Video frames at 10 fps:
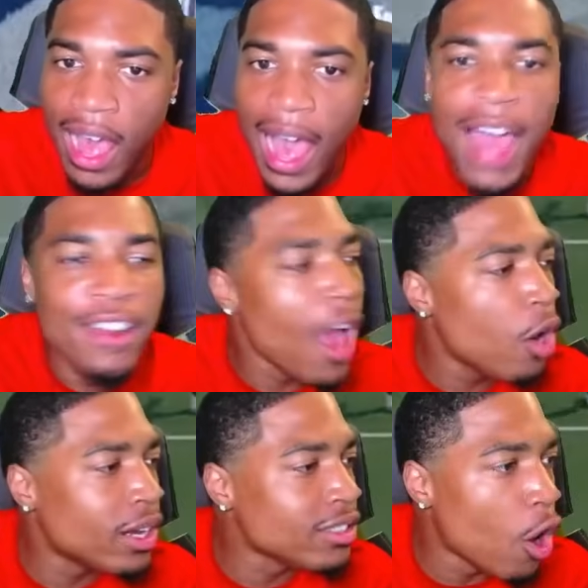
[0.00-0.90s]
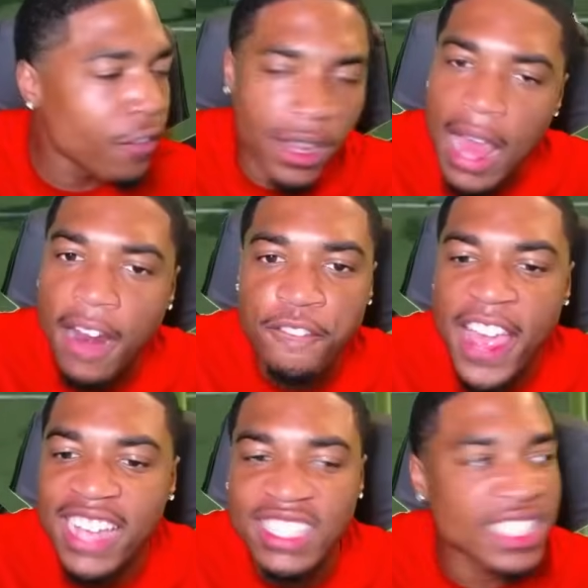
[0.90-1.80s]
I know the North Carolina
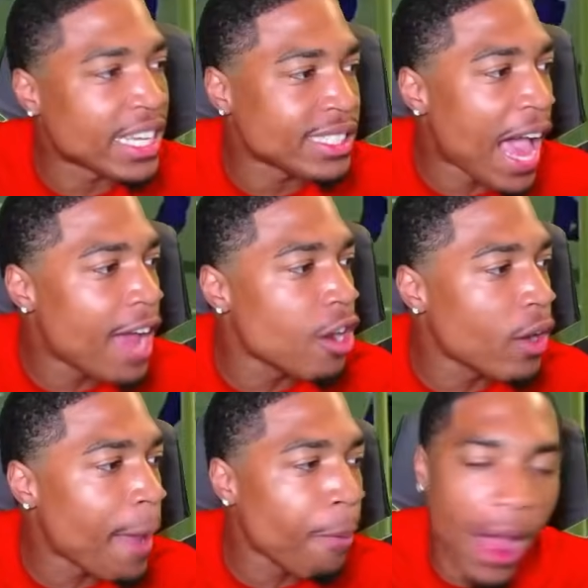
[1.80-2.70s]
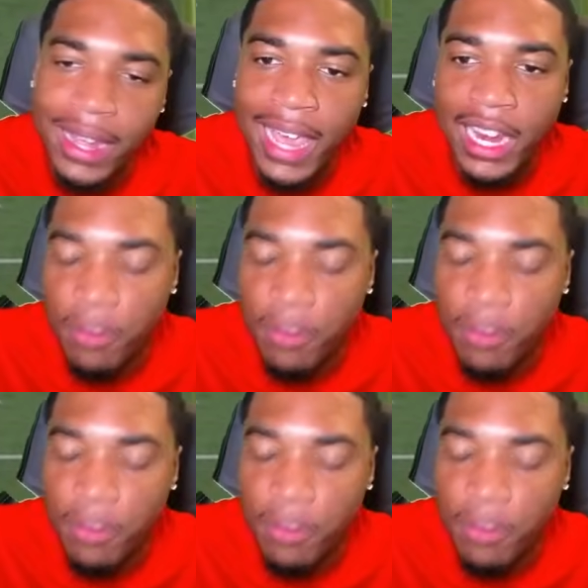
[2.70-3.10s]
fans is just, I know they probably can't even